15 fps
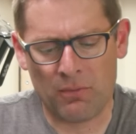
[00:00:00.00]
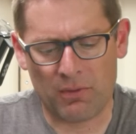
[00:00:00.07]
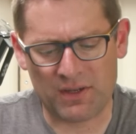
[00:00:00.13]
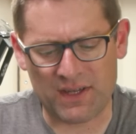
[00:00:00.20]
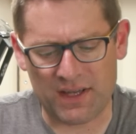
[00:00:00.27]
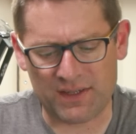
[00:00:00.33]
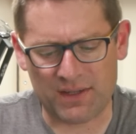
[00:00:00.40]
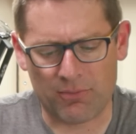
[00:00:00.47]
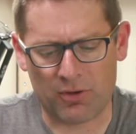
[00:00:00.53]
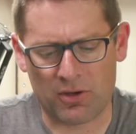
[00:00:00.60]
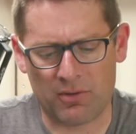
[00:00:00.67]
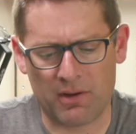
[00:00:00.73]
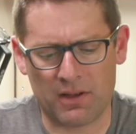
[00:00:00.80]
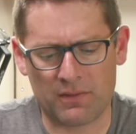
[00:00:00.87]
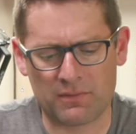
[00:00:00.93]
what is that, somewhere
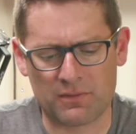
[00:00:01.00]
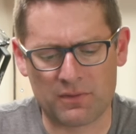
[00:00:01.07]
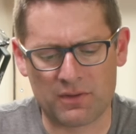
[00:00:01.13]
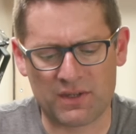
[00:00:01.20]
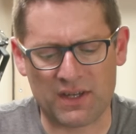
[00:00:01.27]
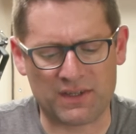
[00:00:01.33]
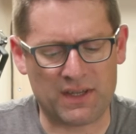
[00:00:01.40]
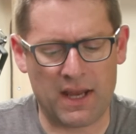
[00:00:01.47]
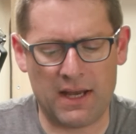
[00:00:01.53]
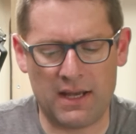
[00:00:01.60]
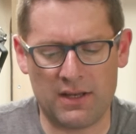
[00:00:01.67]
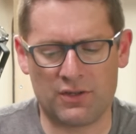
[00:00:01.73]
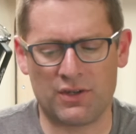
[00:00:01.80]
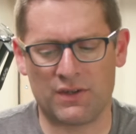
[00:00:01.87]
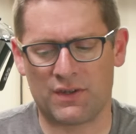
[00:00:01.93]
around six to
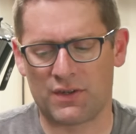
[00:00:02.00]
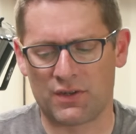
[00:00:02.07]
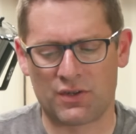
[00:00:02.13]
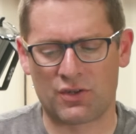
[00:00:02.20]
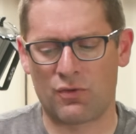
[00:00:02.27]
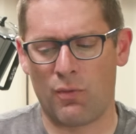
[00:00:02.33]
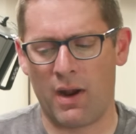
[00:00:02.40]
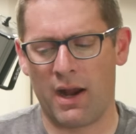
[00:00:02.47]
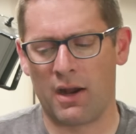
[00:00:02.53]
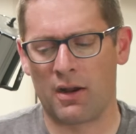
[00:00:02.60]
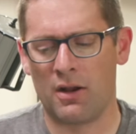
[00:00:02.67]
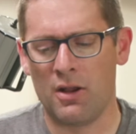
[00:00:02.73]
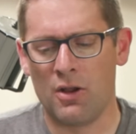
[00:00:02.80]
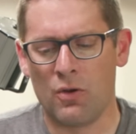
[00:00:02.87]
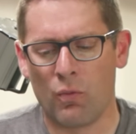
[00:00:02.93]
eight inches
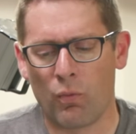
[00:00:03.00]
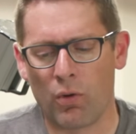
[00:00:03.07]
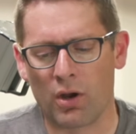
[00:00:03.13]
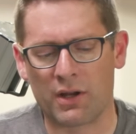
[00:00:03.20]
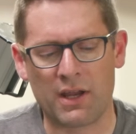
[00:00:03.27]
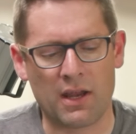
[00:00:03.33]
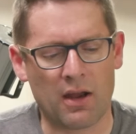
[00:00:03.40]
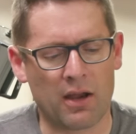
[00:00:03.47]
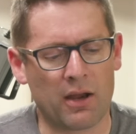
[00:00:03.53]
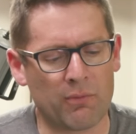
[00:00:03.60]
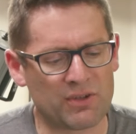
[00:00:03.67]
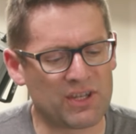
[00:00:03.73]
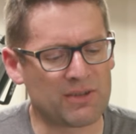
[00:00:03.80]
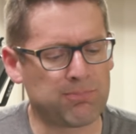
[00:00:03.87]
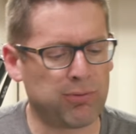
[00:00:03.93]
square working area,
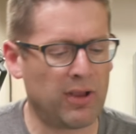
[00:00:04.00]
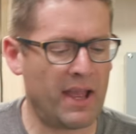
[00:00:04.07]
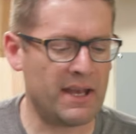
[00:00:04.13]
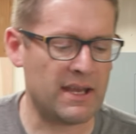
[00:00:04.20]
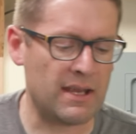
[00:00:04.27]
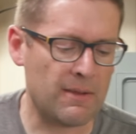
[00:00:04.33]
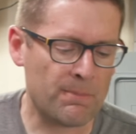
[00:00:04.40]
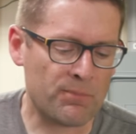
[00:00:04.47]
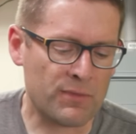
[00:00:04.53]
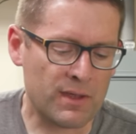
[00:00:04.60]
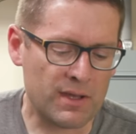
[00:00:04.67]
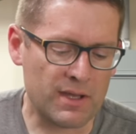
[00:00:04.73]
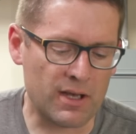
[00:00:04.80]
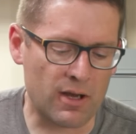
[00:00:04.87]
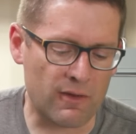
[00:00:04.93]
which is plenty
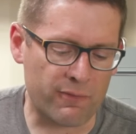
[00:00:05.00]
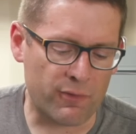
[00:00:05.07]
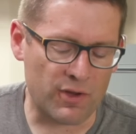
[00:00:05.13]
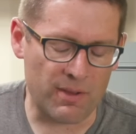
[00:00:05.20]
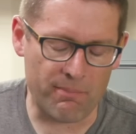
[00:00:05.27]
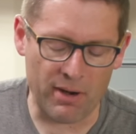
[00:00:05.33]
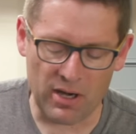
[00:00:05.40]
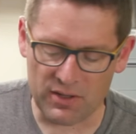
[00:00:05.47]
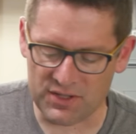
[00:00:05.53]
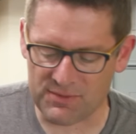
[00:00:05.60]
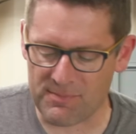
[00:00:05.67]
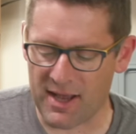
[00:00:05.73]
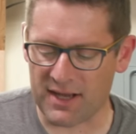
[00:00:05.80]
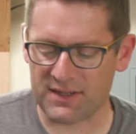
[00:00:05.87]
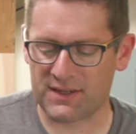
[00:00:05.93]
you know, for the barrel
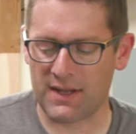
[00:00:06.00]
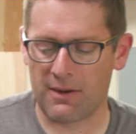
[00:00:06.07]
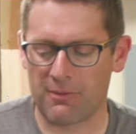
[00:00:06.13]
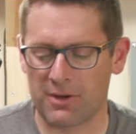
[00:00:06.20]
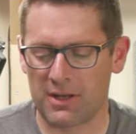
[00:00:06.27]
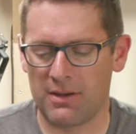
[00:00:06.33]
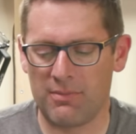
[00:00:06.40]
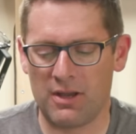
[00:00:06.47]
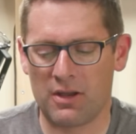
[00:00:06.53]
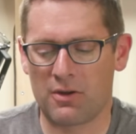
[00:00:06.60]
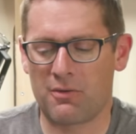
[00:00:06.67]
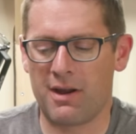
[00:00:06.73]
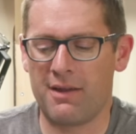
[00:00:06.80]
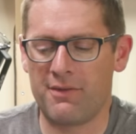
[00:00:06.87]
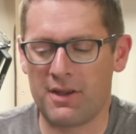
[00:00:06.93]
specs that we're going to be
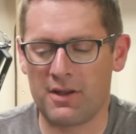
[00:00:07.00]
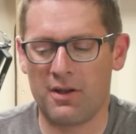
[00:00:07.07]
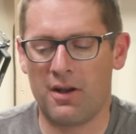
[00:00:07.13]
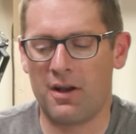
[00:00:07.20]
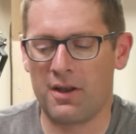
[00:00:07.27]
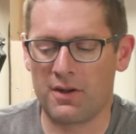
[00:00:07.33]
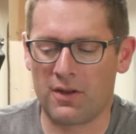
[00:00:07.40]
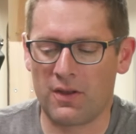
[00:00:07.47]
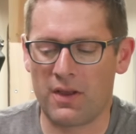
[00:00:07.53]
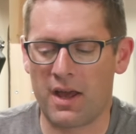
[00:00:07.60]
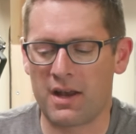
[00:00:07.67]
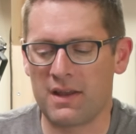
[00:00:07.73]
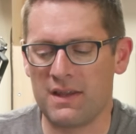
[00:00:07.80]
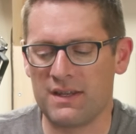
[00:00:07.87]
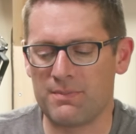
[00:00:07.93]
engraving on a
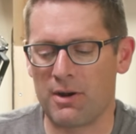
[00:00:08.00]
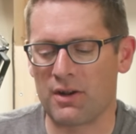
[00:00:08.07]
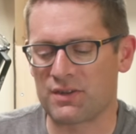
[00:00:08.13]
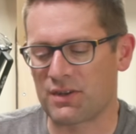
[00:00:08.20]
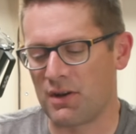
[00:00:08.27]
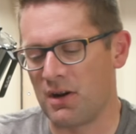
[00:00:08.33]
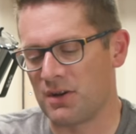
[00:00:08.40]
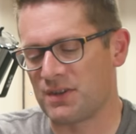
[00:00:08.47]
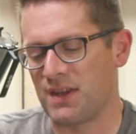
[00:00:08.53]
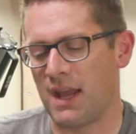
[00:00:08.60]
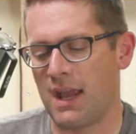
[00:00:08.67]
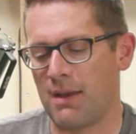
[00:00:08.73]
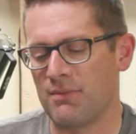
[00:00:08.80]
lot of these barrels. So here's the